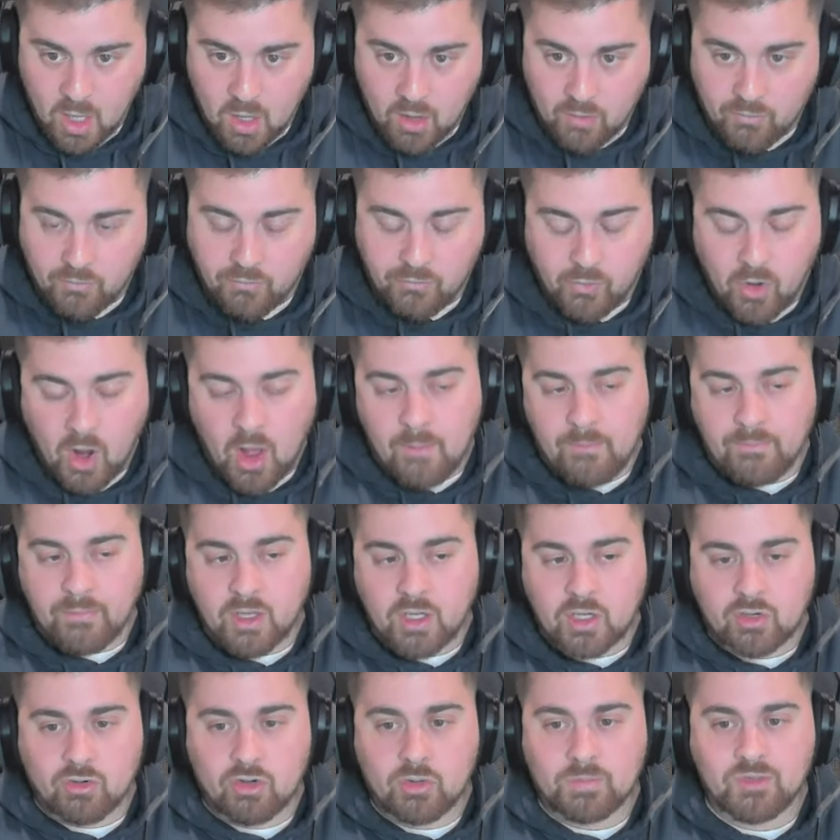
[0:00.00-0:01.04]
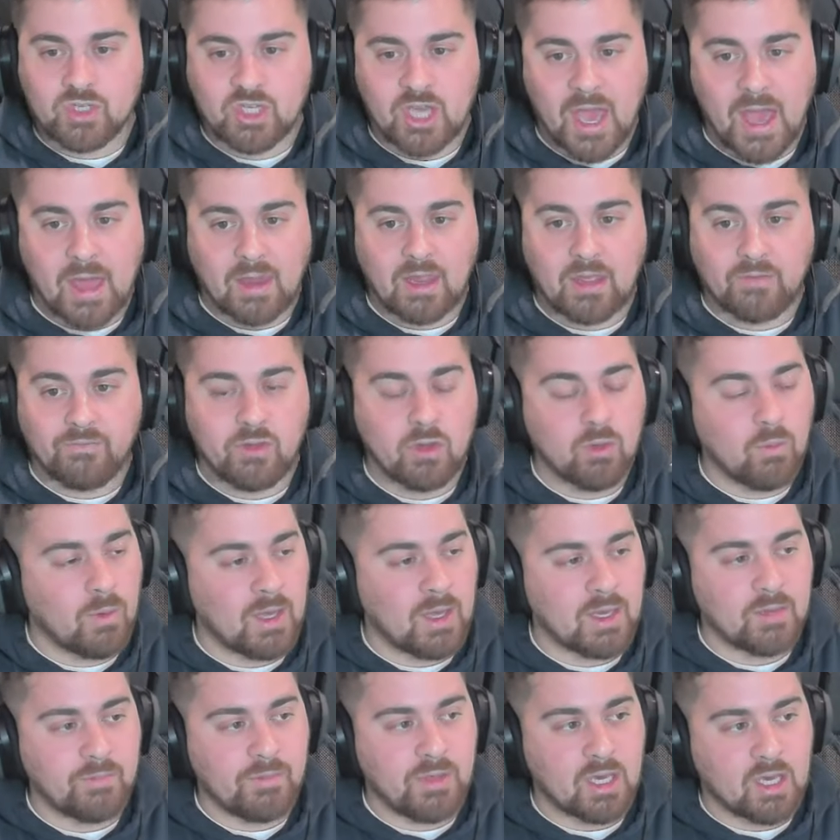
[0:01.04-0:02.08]
From the group chat, if you
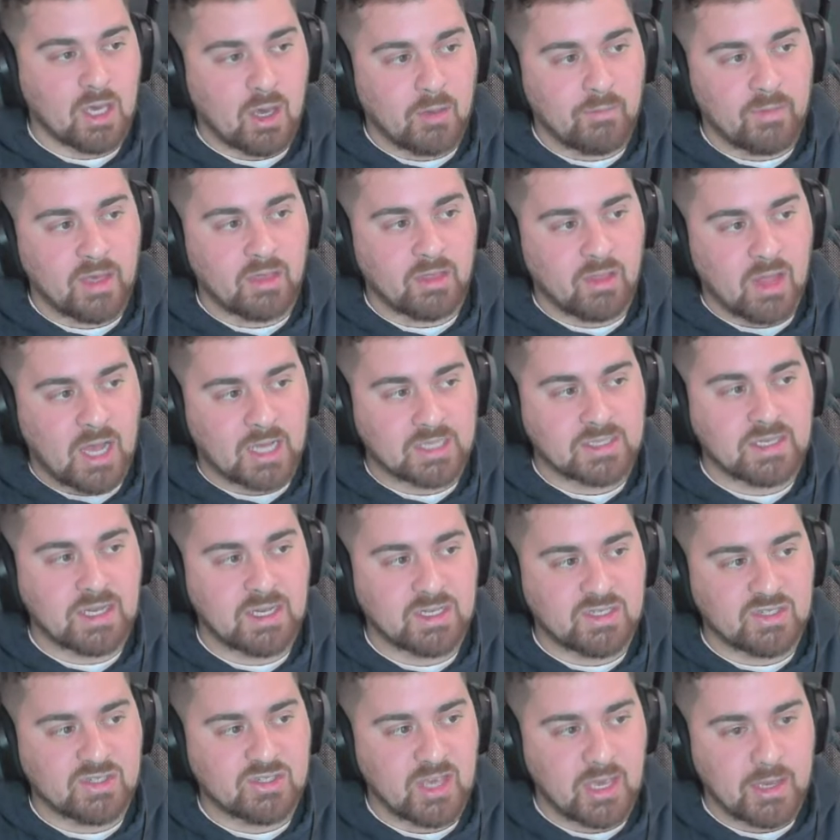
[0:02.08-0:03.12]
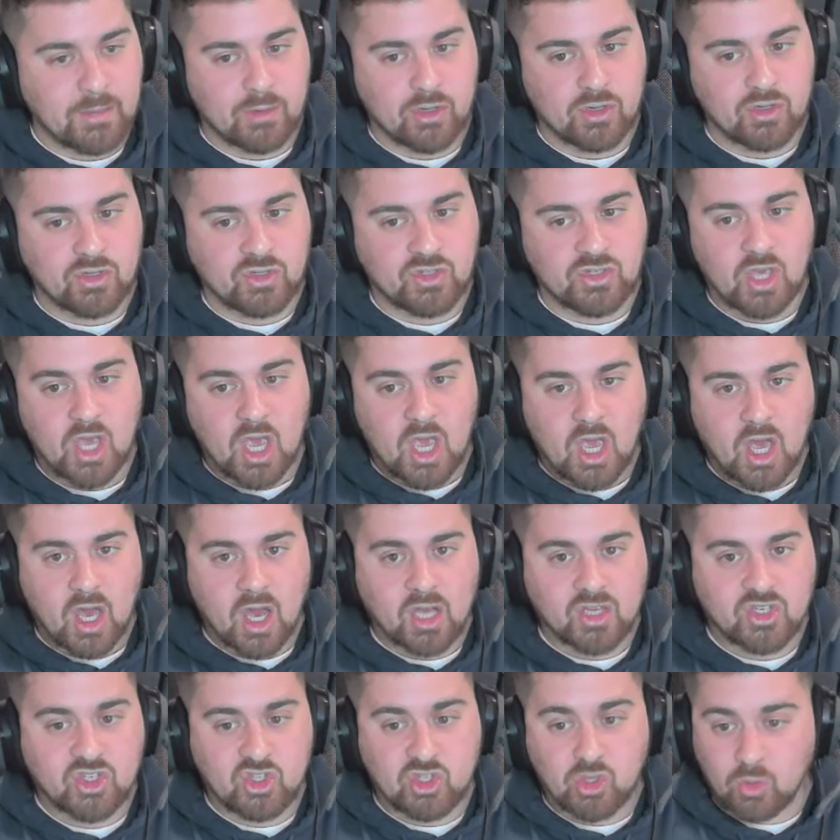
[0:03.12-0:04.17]
want to become a Locked On Sabres
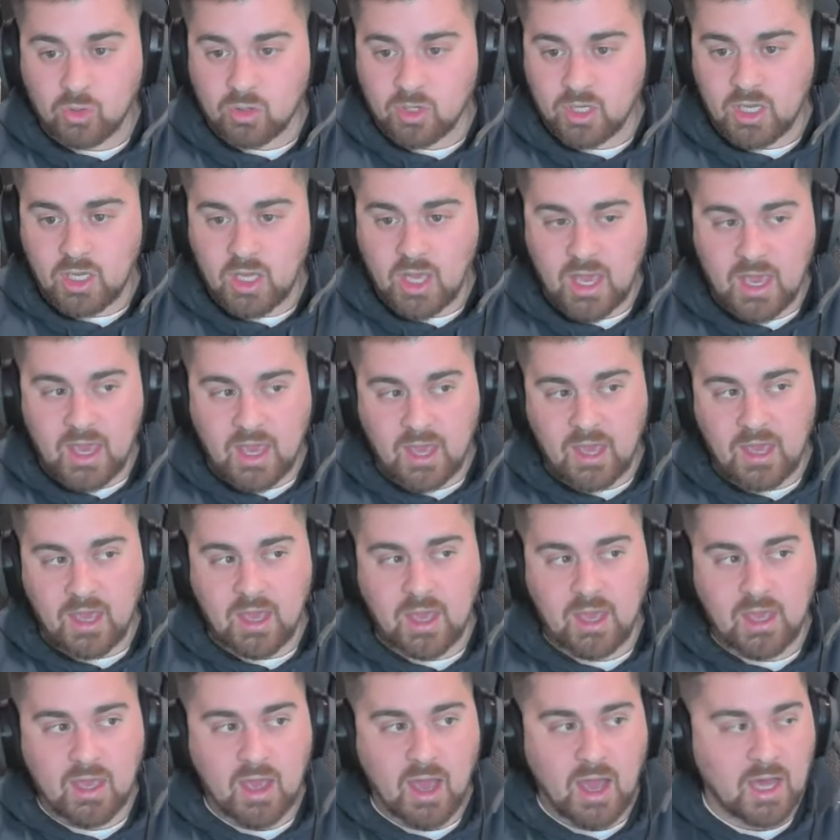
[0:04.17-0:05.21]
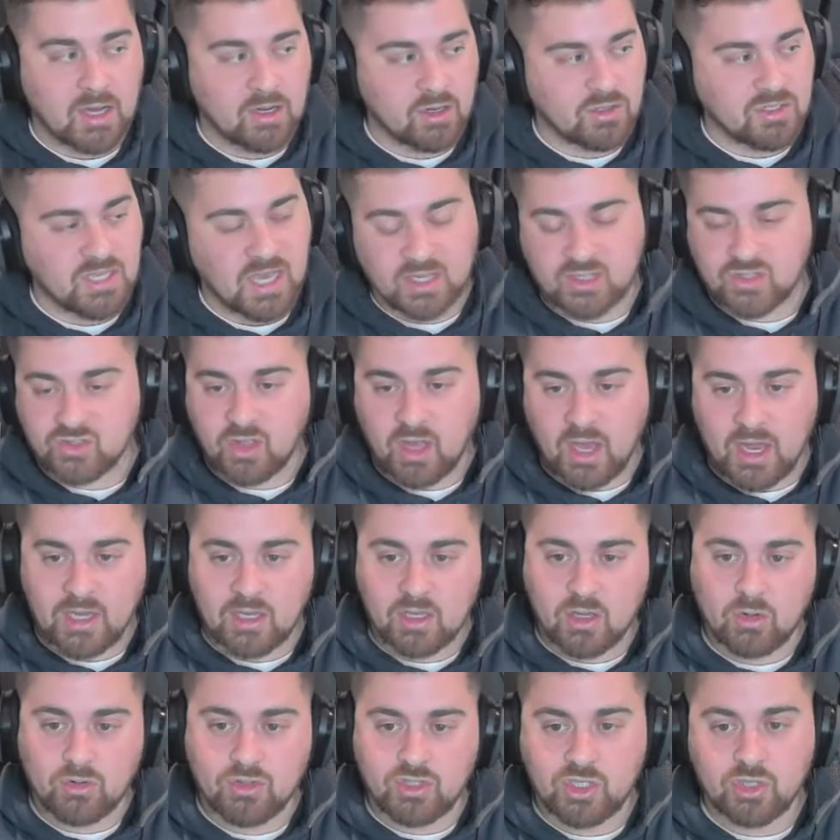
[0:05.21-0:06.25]
uh, sortie a, on our text line,
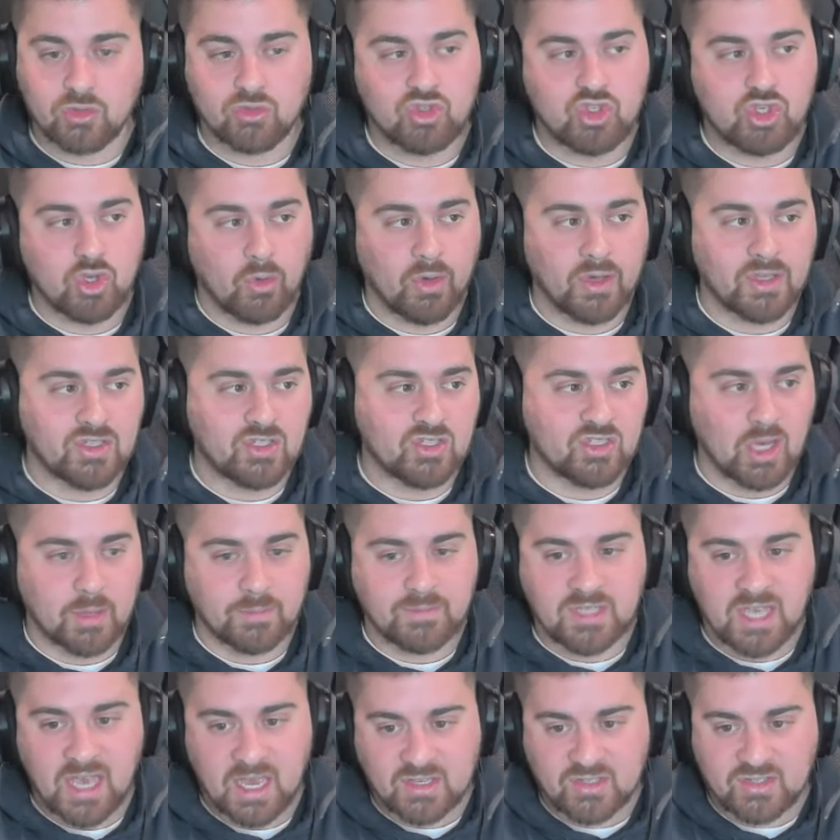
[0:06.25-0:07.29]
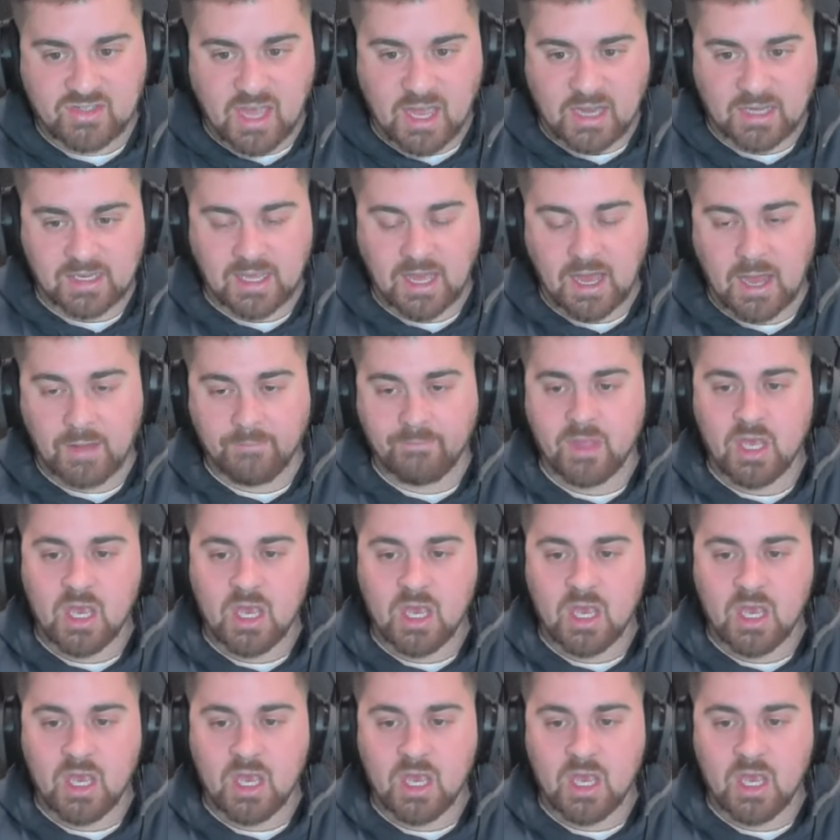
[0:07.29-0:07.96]
go to joinsubtext.com